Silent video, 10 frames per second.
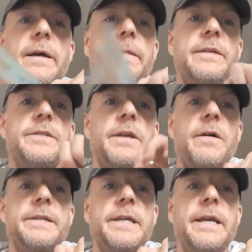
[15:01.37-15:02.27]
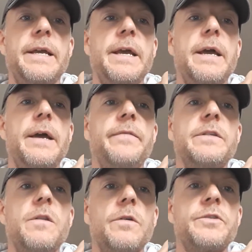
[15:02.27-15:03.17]
That's the idea.
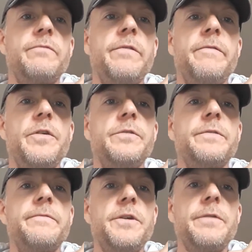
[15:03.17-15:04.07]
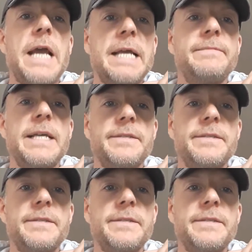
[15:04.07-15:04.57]
There's lots of reviews of new games.